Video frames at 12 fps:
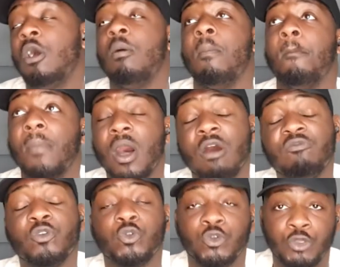
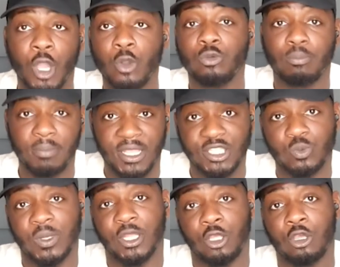Marvel don't miss
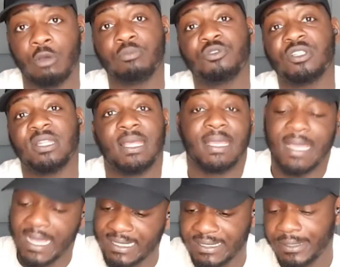when it comes to their
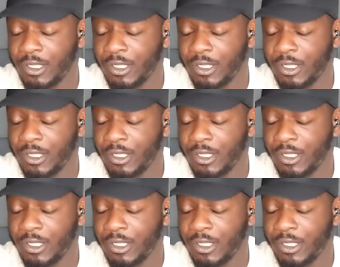casting.